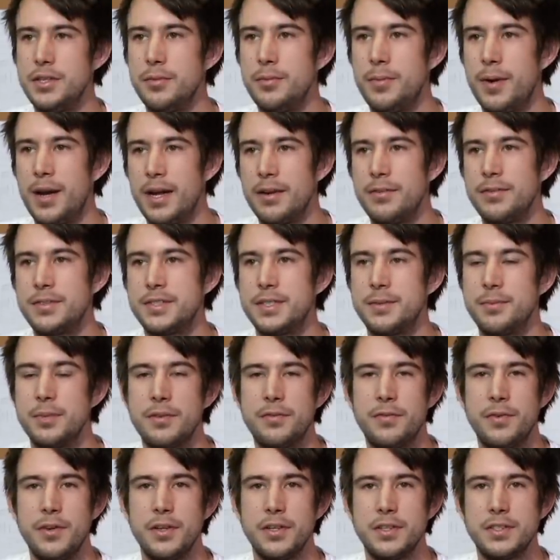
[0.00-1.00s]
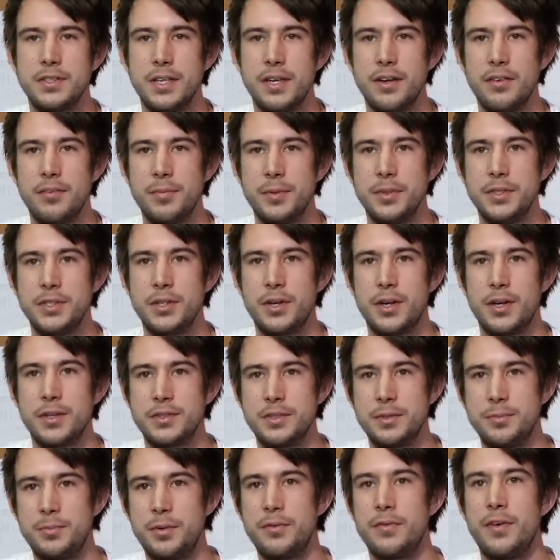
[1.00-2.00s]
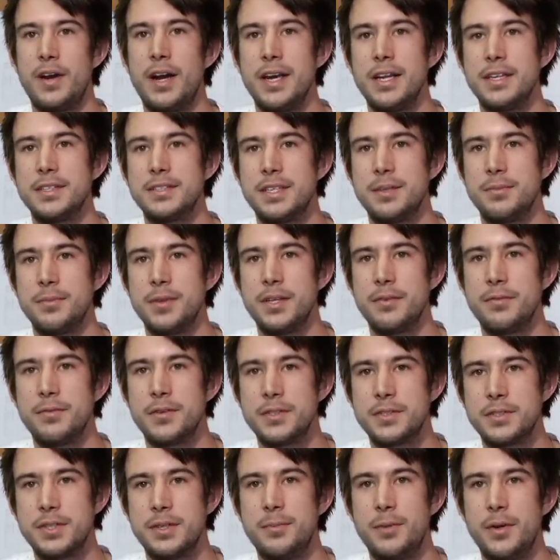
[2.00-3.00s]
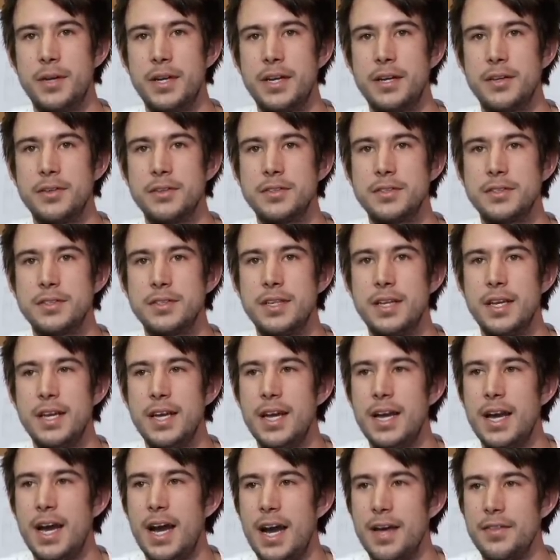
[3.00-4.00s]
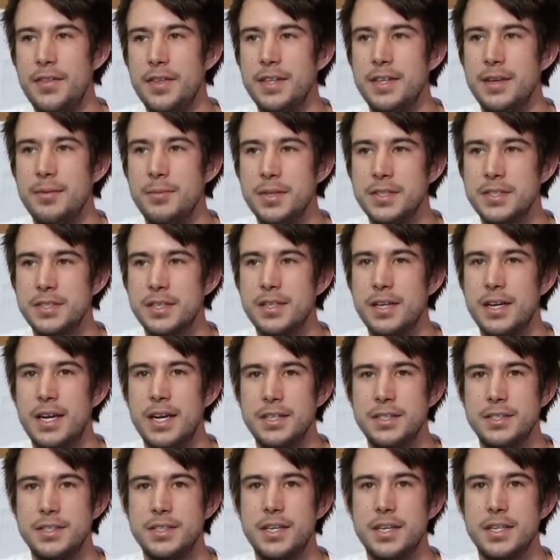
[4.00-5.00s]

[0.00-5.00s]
you're buying something for yourself, but you're also providing something for someone else, I think that means a lot to